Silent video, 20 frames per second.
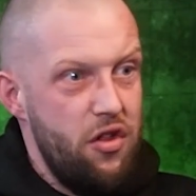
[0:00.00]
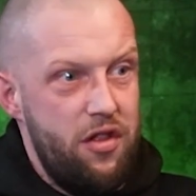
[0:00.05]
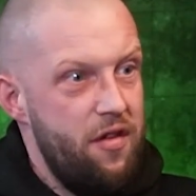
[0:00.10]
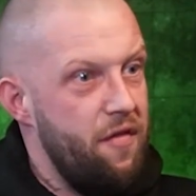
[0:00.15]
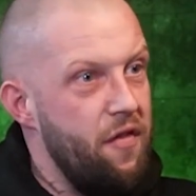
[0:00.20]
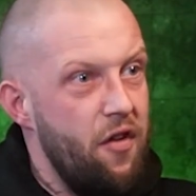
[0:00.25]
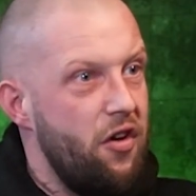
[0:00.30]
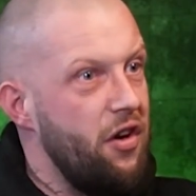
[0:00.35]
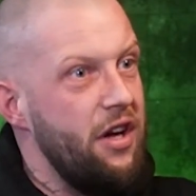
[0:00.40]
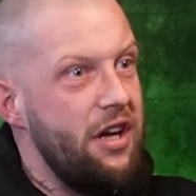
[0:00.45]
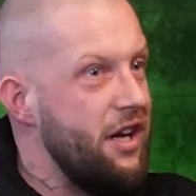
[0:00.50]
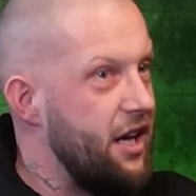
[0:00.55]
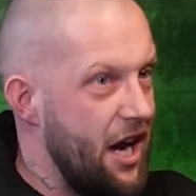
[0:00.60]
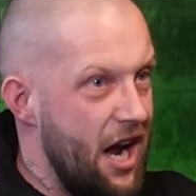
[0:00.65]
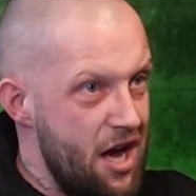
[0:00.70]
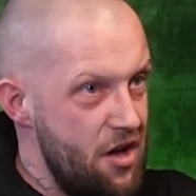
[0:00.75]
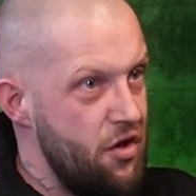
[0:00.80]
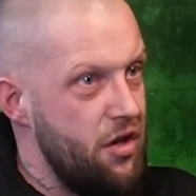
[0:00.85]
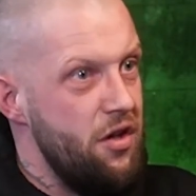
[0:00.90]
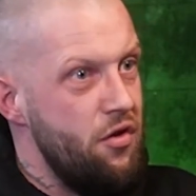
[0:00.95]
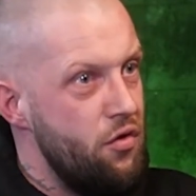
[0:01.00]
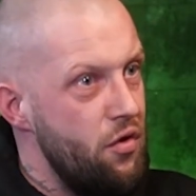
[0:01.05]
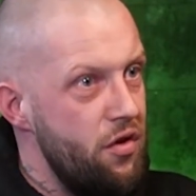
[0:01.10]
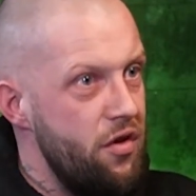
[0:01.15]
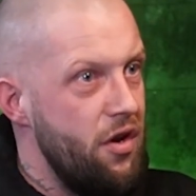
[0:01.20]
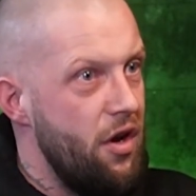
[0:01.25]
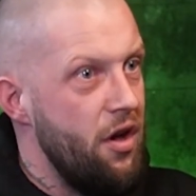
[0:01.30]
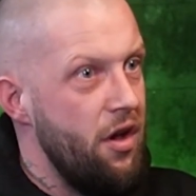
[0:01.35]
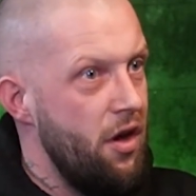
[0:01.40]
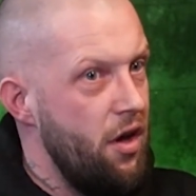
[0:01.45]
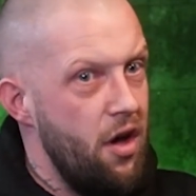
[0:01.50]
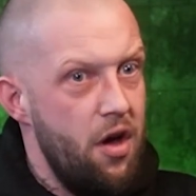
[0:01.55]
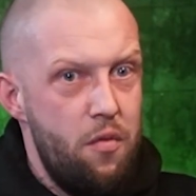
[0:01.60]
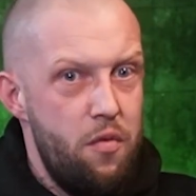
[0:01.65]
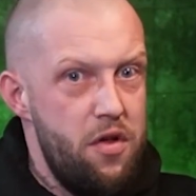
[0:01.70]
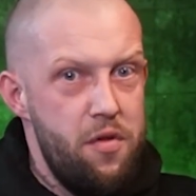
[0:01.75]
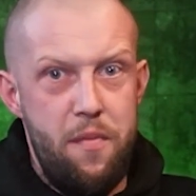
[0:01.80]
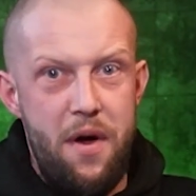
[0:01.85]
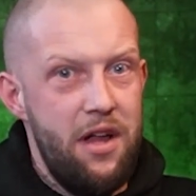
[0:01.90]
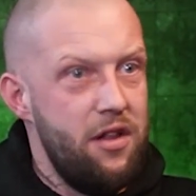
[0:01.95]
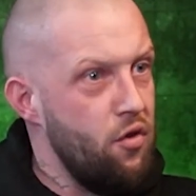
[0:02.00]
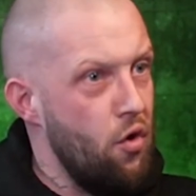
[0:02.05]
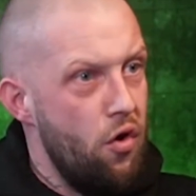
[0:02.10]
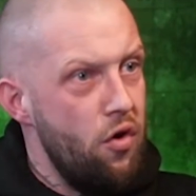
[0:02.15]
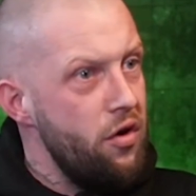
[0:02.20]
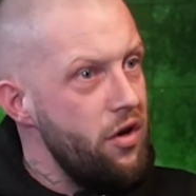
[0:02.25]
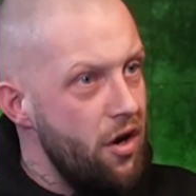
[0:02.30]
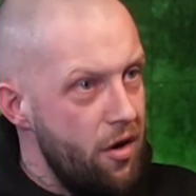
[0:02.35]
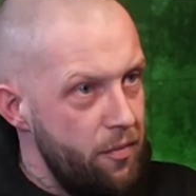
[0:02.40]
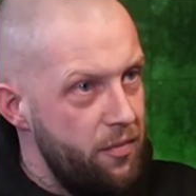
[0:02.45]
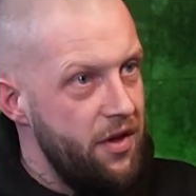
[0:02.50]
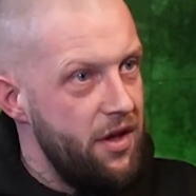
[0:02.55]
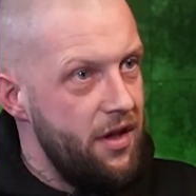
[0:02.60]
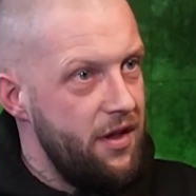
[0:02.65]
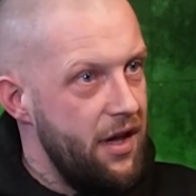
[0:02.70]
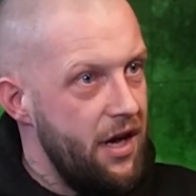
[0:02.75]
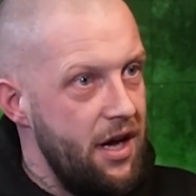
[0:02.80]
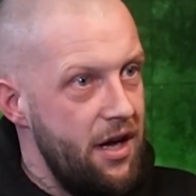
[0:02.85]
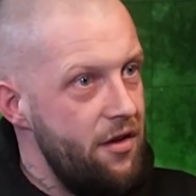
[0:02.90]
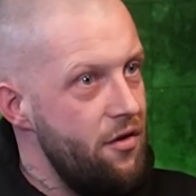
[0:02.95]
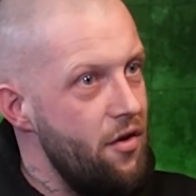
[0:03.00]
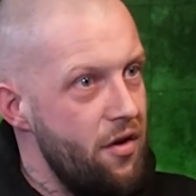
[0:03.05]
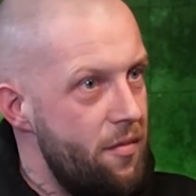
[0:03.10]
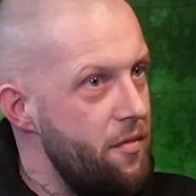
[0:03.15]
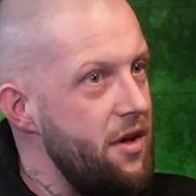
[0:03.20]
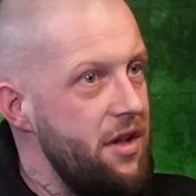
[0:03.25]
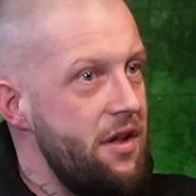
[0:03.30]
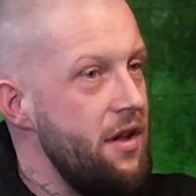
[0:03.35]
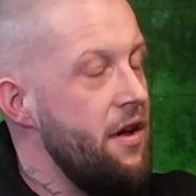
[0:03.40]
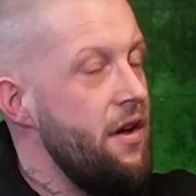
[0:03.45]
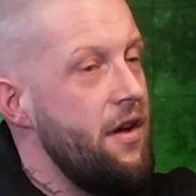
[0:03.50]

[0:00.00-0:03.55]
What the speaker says: or the fucking grass going down or what's Mad Colin up to today, you know what I mean?